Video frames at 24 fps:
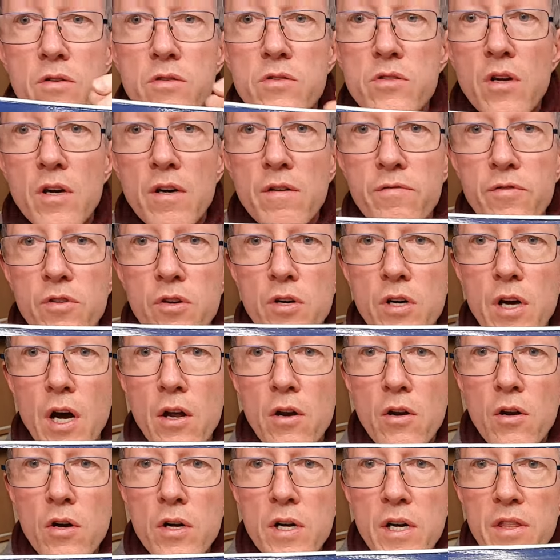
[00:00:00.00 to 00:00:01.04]
So if you go
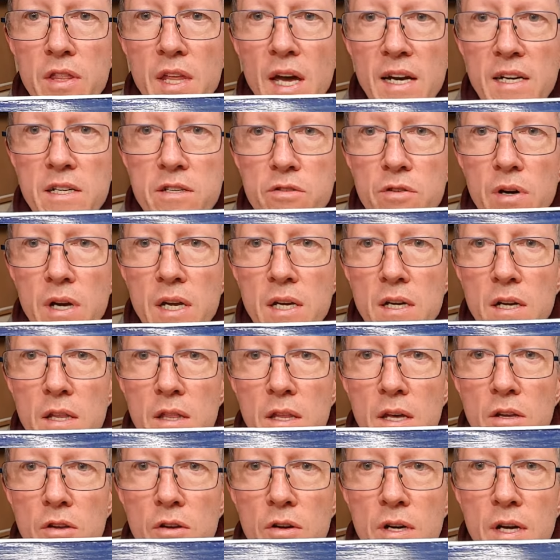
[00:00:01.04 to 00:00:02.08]
and look at that green and
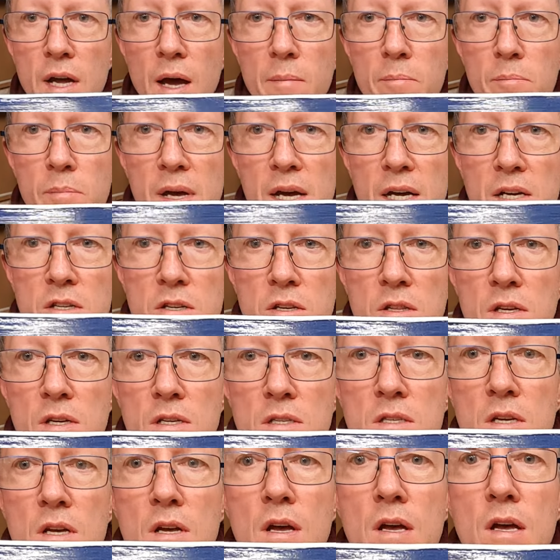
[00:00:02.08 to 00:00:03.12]
then you come back to
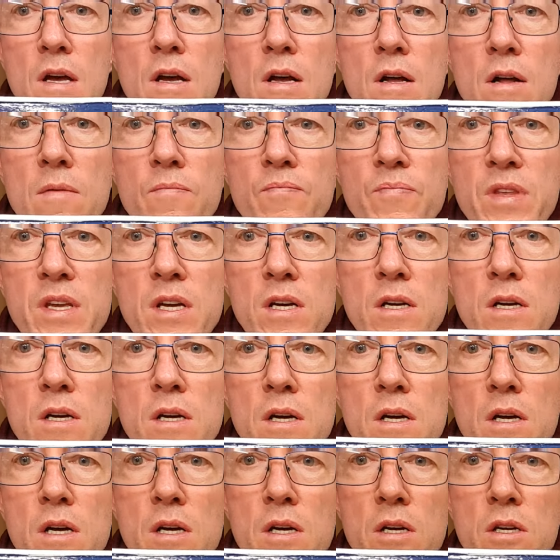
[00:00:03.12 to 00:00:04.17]
this,
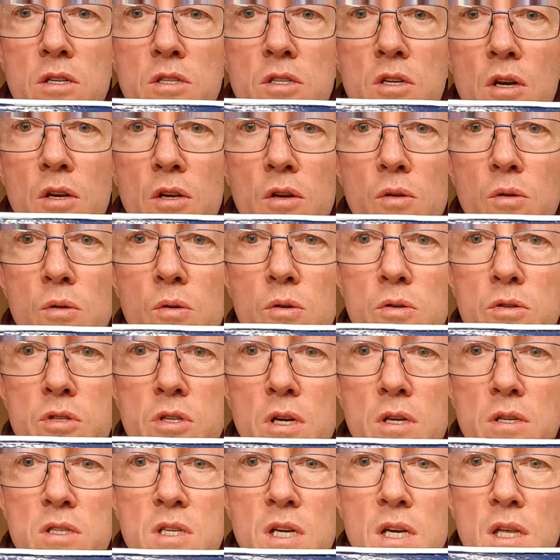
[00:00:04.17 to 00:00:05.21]
so you'll
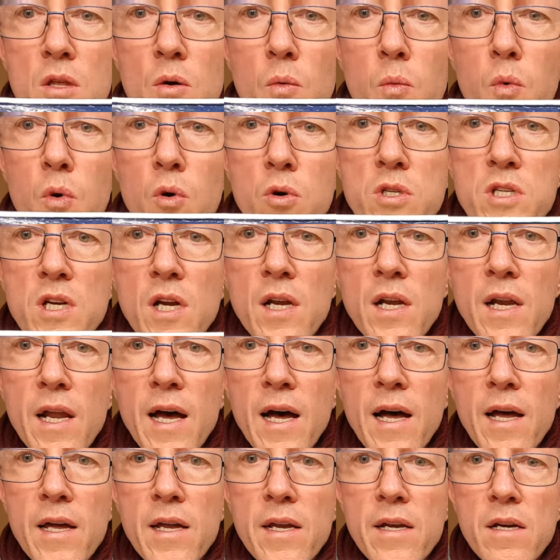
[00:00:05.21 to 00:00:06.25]
also see the water
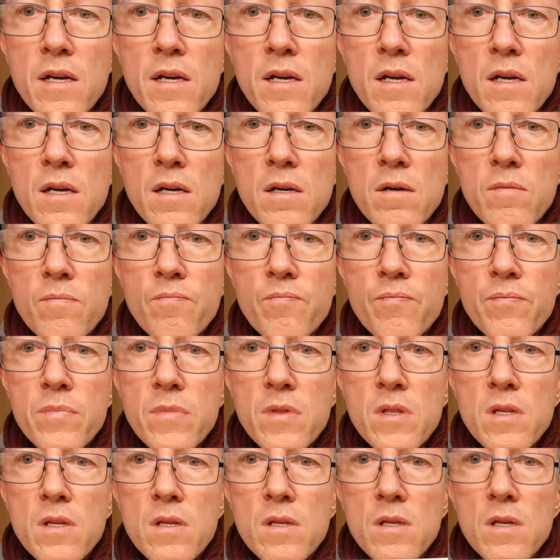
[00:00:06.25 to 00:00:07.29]
line
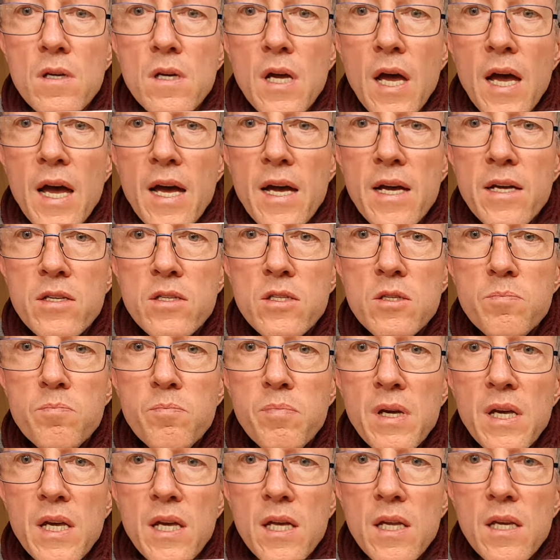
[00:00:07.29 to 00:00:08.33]
has
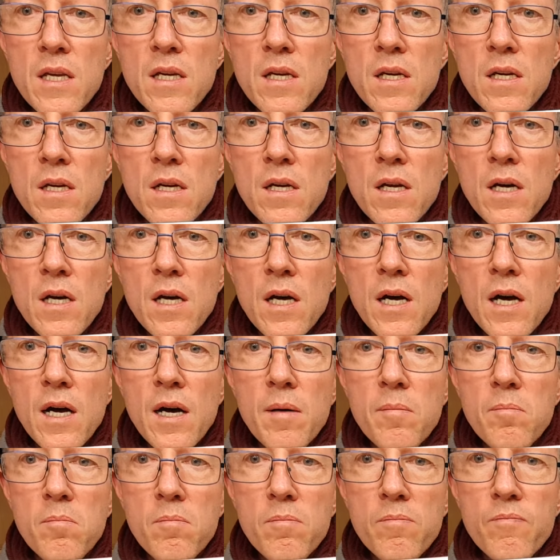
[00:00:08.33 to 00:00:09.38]
been
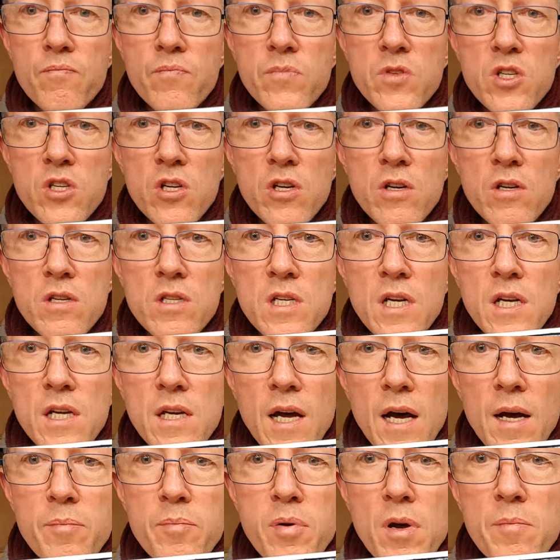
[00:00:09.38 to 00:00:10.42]
dirtied
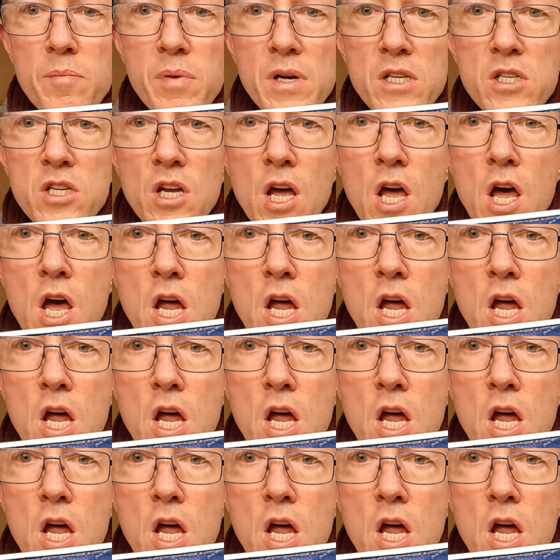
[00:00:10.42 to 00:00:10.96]
up a bit.